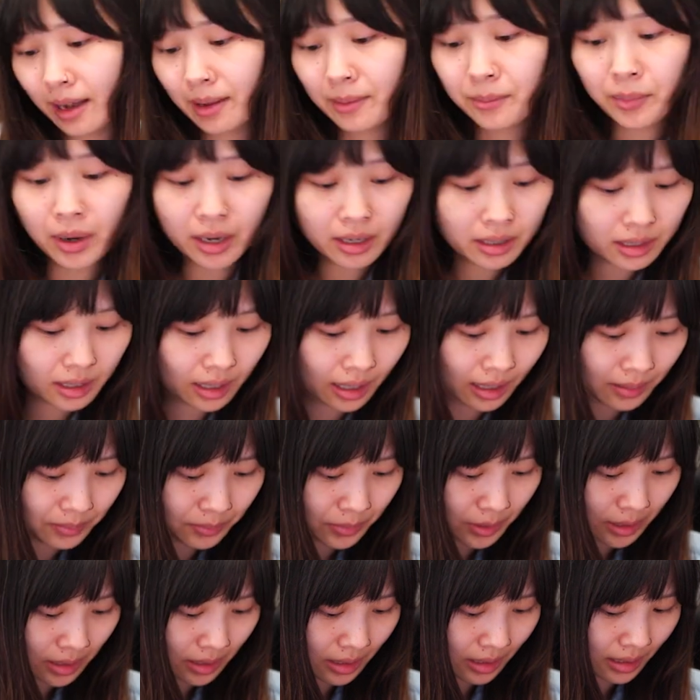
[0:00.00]
I bought a
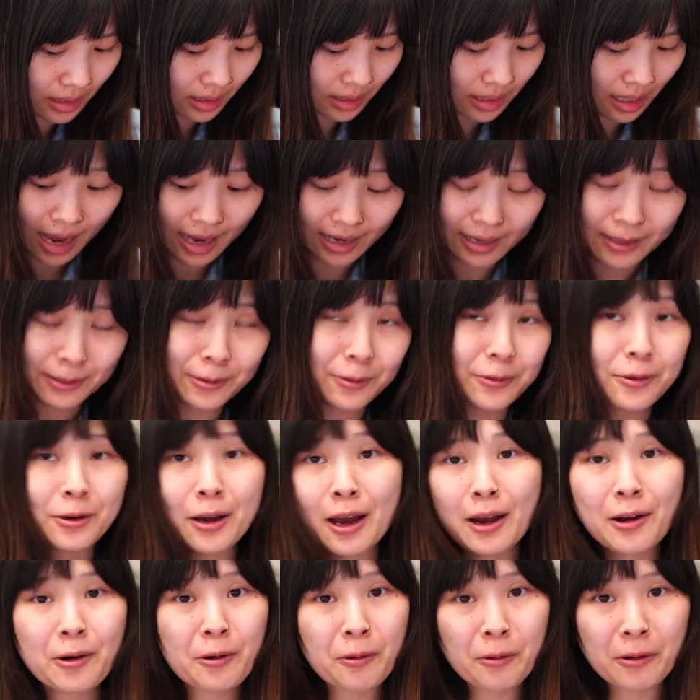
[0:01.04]
couple and I don't know
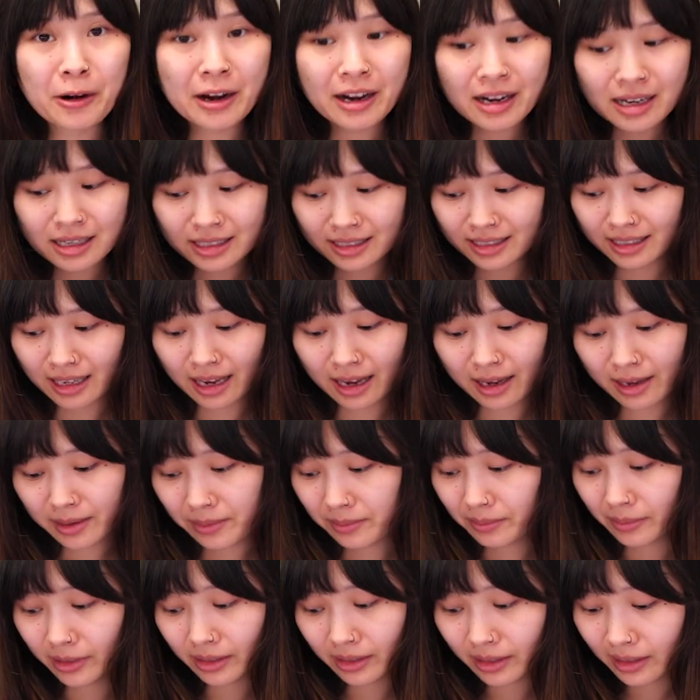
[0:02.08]
how it works. I
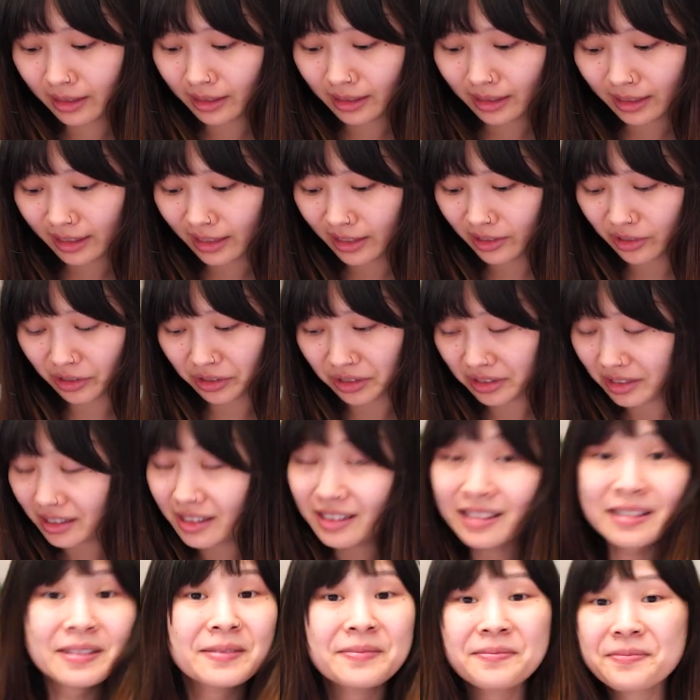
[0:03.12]
am literally
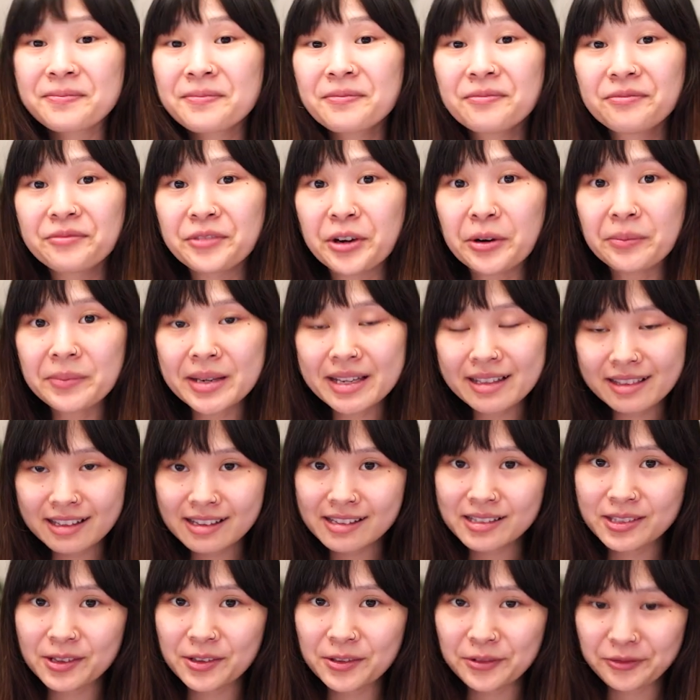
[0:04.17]
just filming
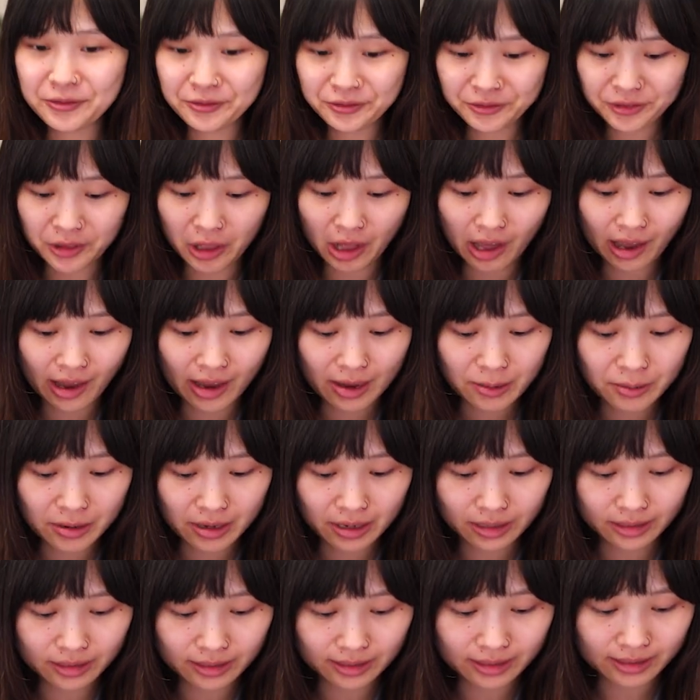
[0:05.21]
this on the fly
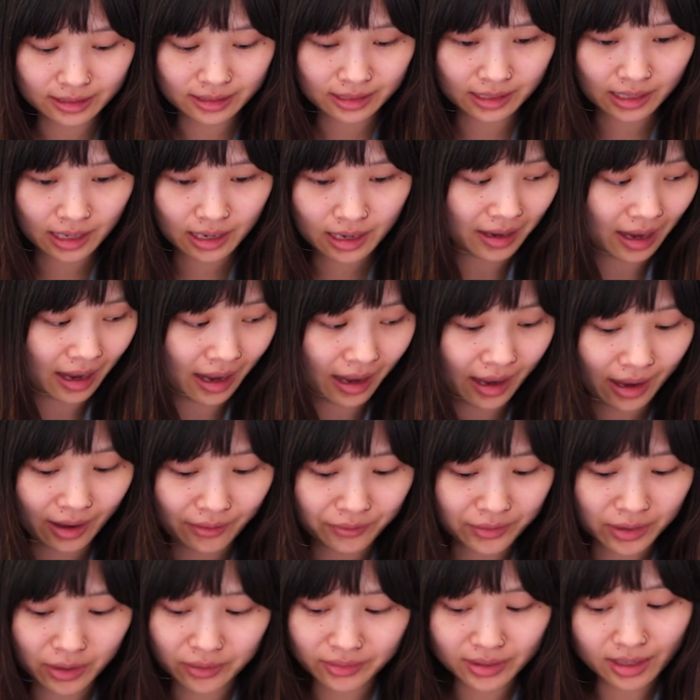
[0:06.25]
because I have
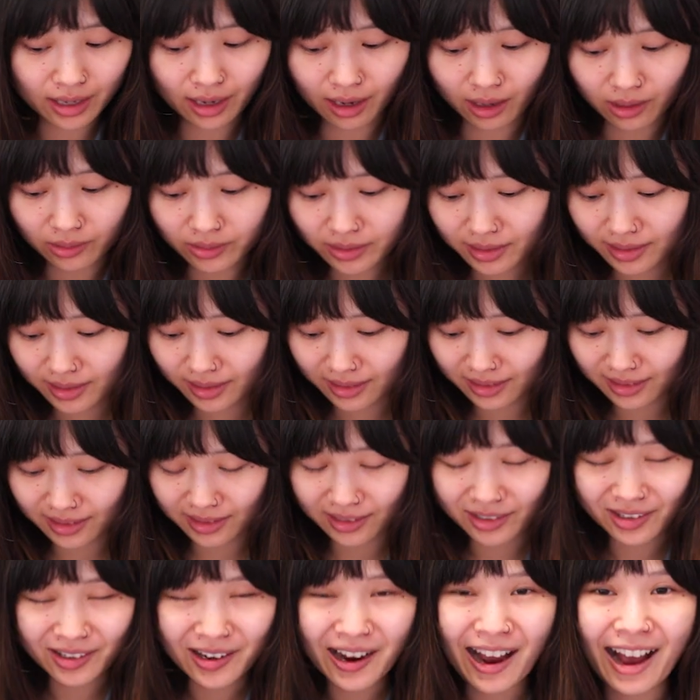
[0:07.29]
nothing else to
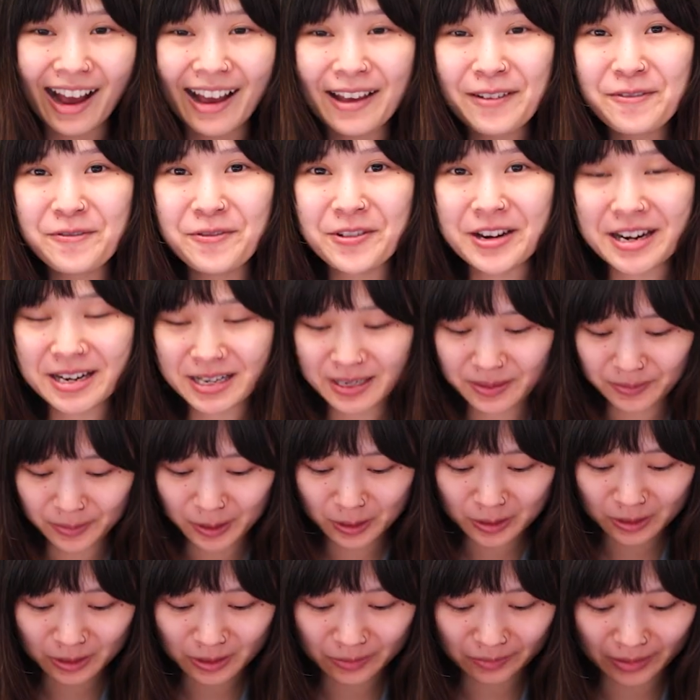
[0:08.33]
do. I finished
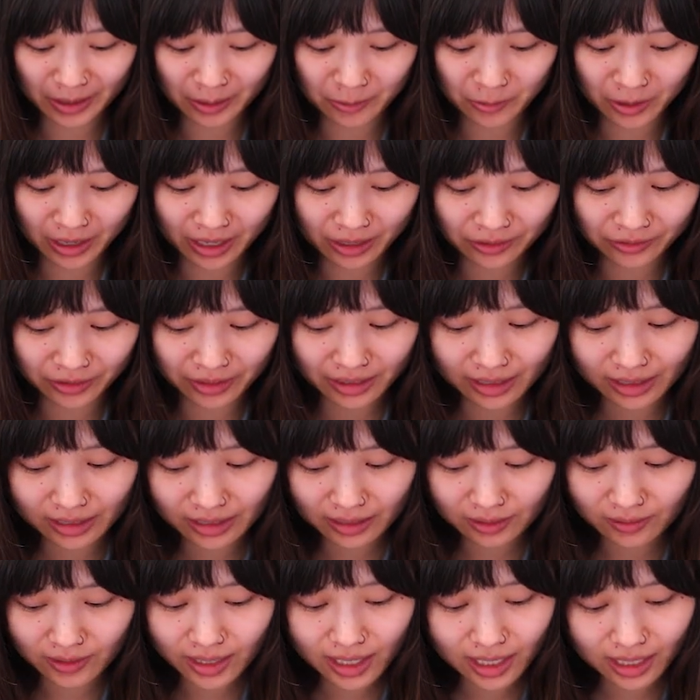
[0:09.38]
most of my work for
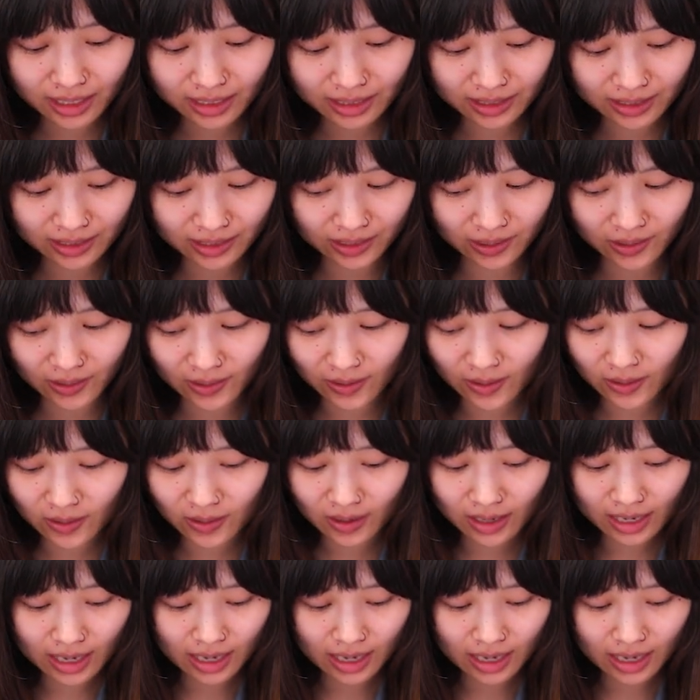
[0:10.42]
this week, so